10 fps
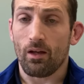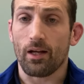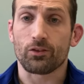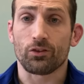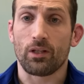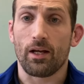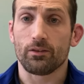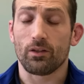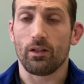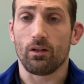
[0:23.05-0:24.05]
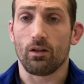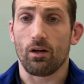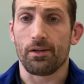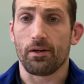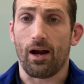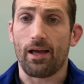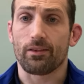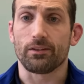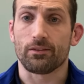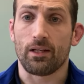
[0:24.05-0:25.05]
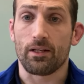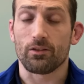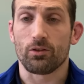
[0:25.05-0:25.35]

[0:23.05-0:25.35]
exercise in our athlete setting